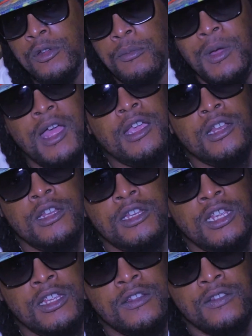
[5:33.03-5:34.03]
Mark in the
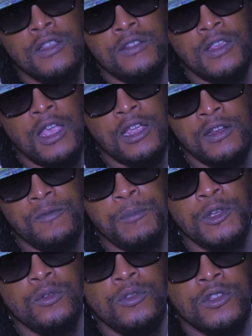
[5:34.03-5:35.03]
day is the executive
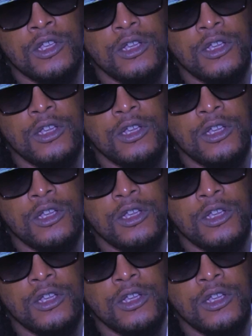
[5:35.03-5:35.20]
producer.